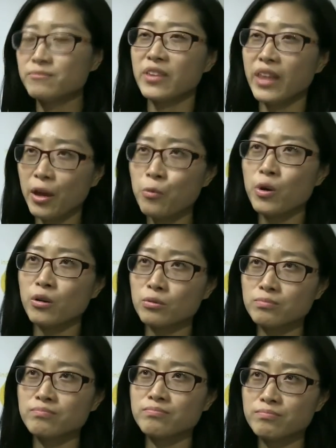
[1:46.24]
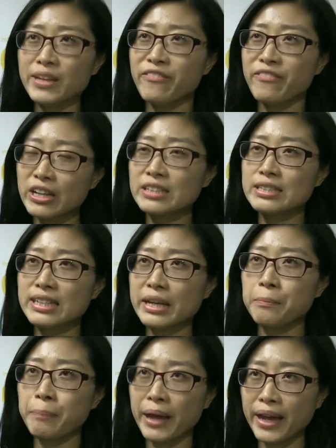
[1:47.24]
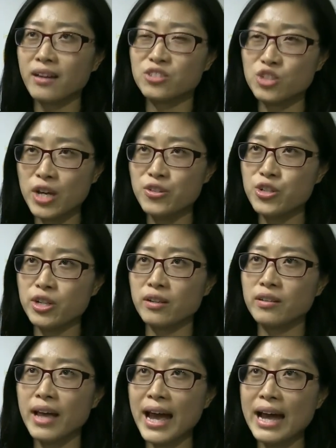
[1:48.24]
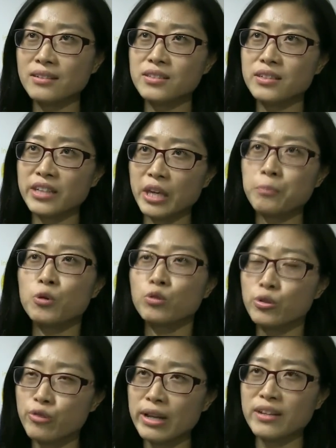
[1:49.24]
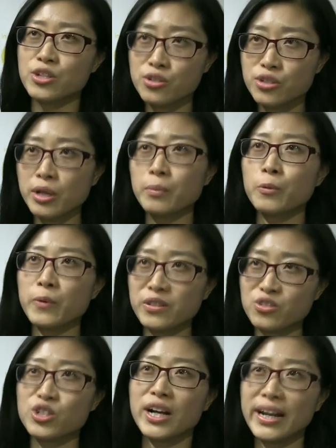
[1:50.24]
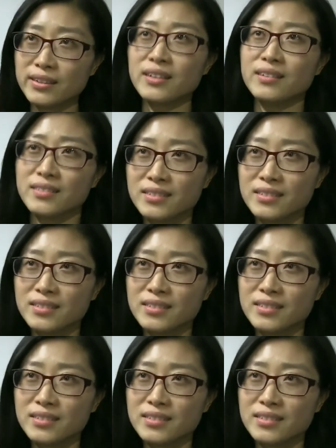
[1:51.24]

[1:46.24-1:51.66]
they will definitely pay attention and keep good relationship with China.